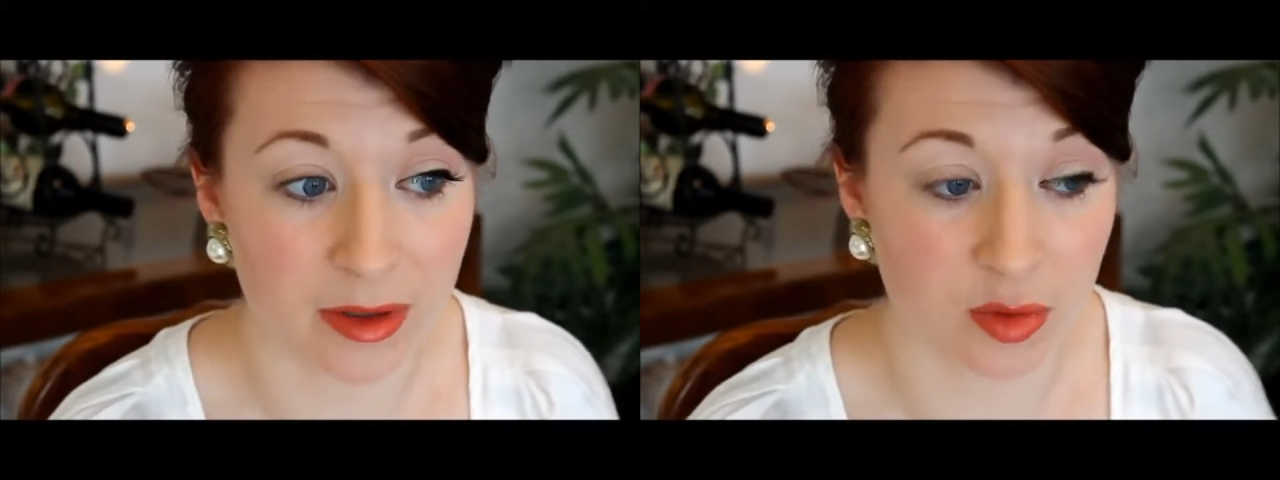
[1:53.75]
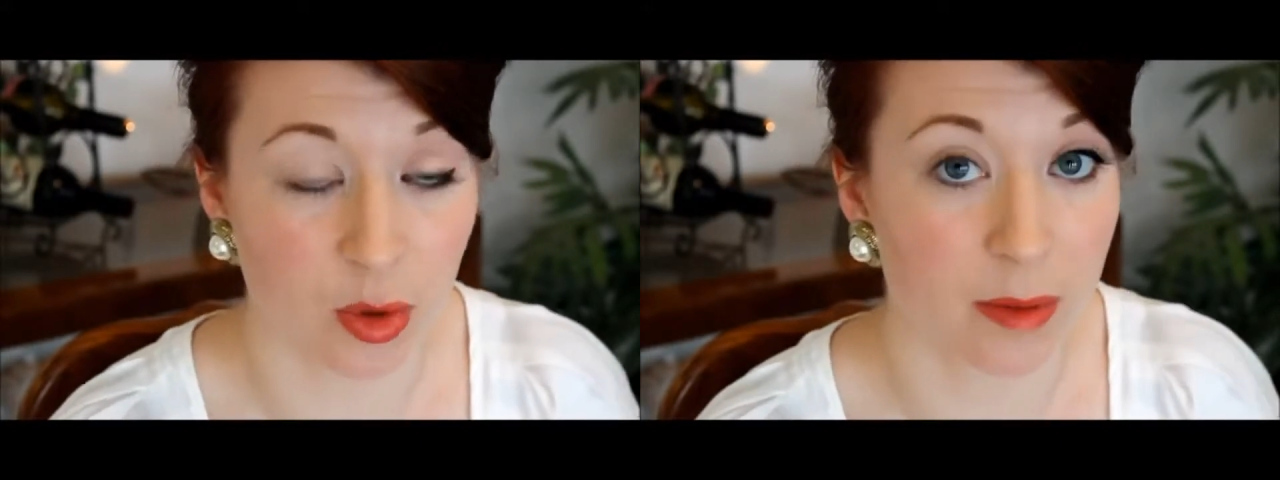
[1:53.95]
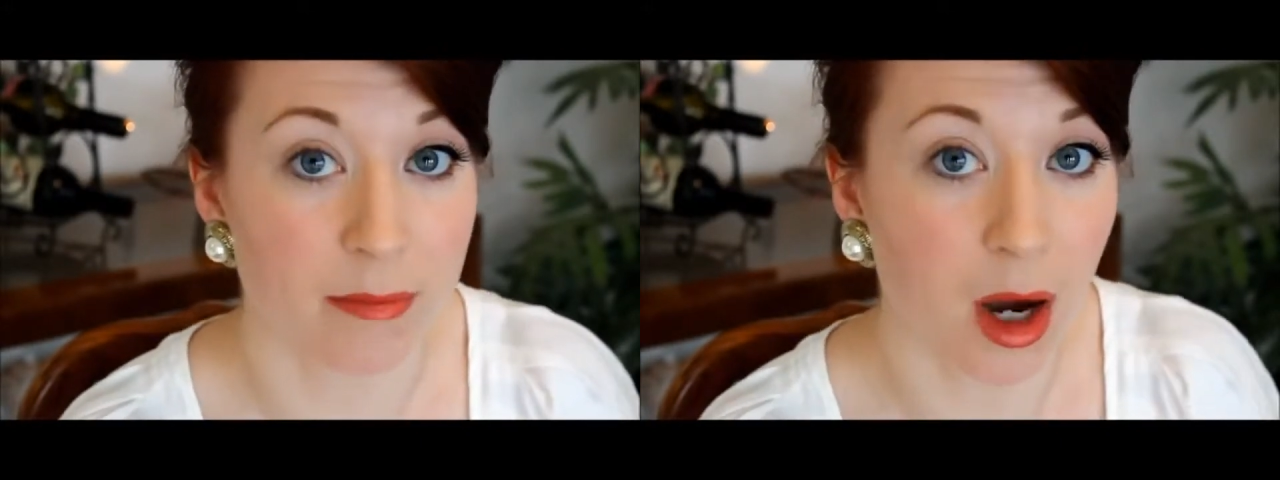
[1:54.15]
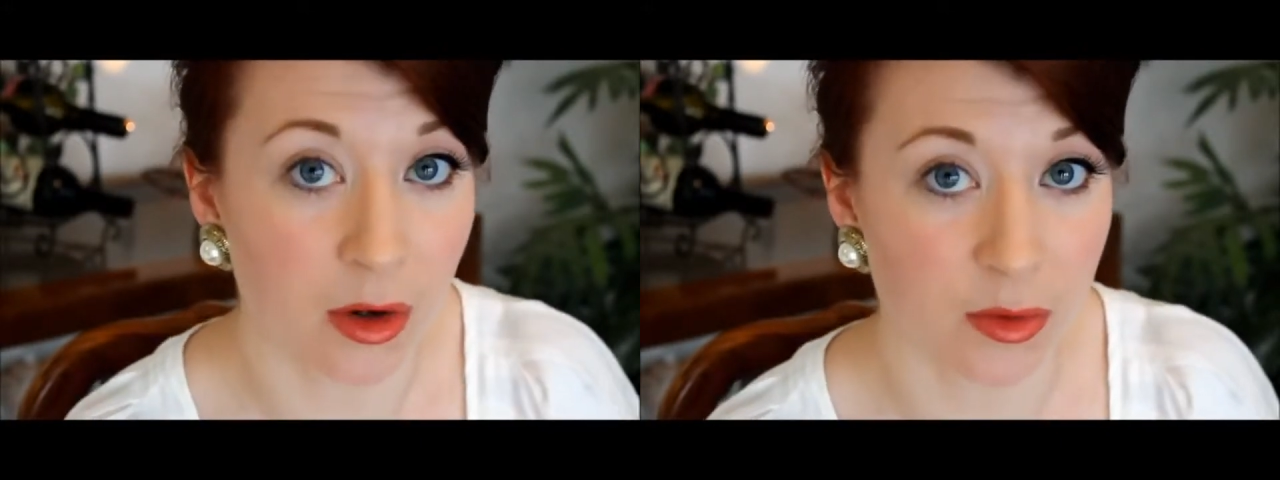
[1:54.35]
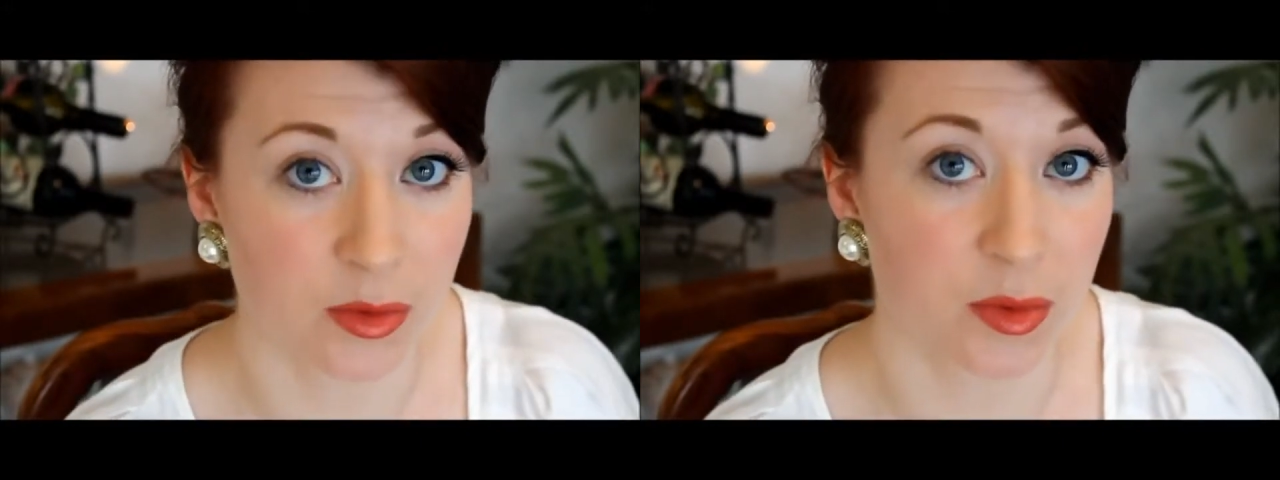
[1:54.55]
it's what a
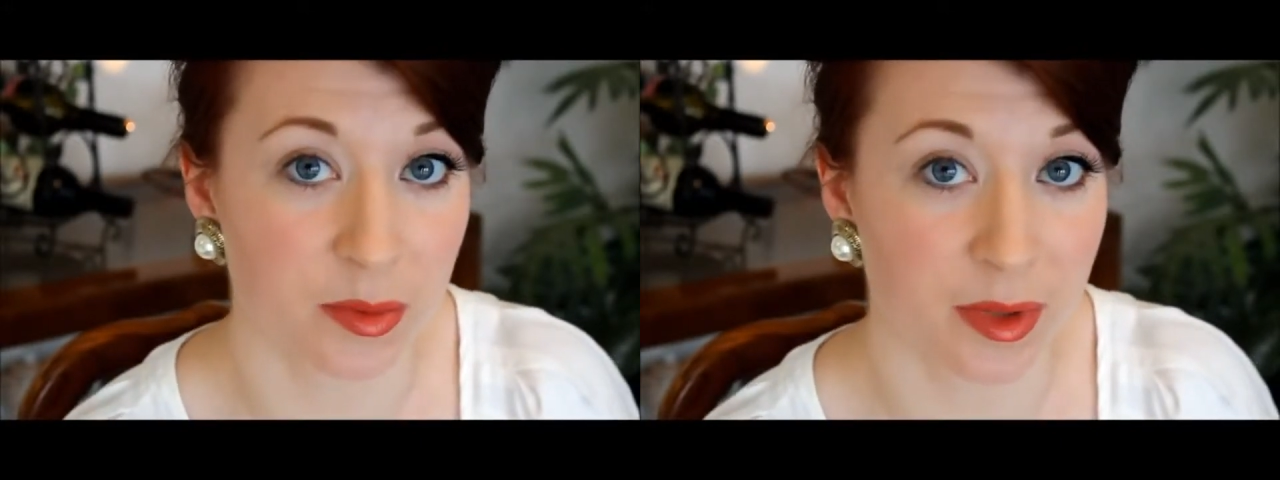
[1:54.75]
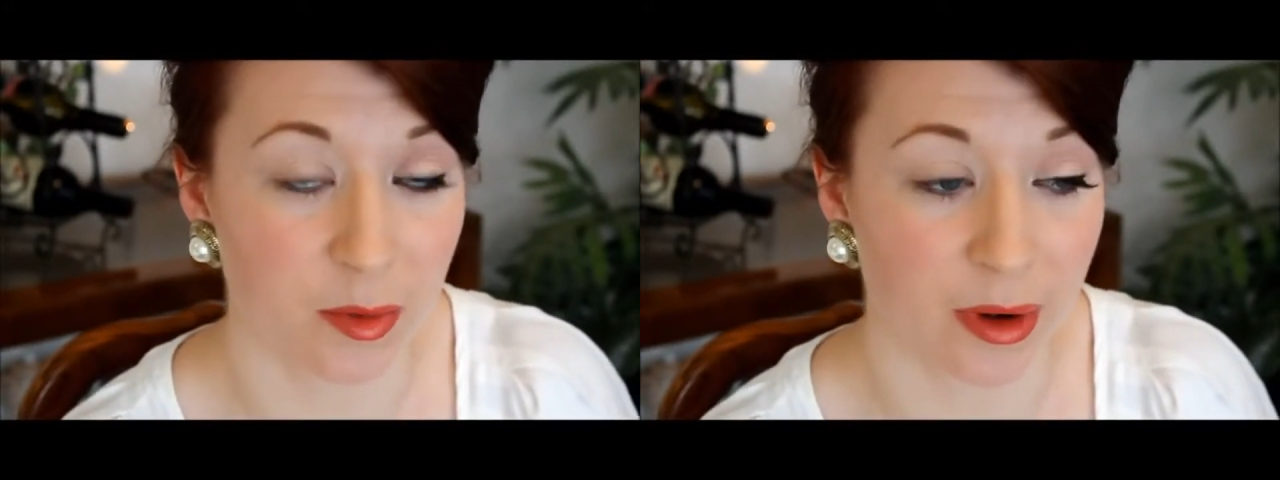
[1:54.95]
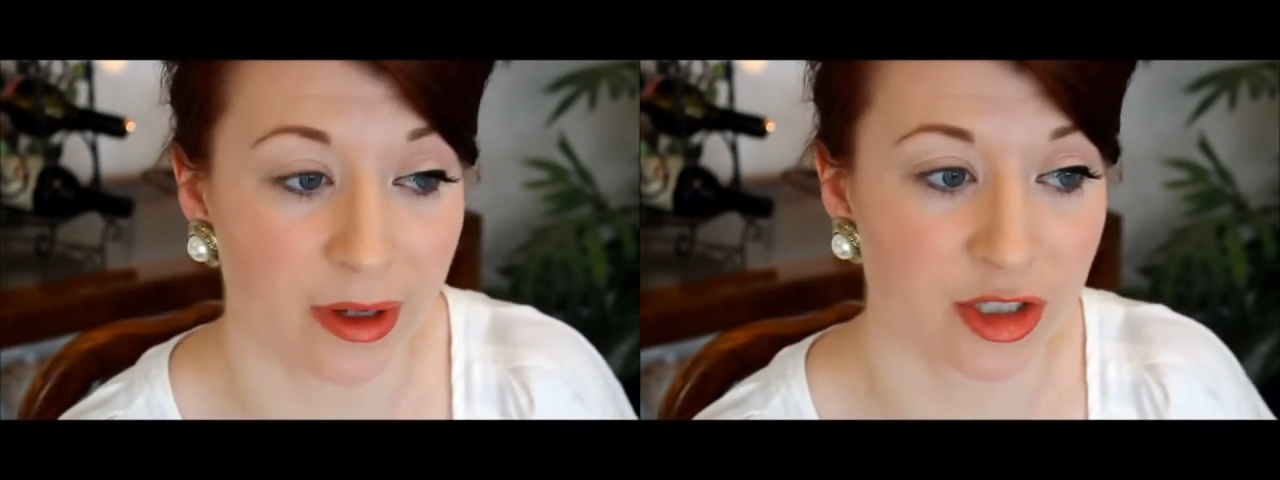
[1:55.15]
modern woman would be wearing.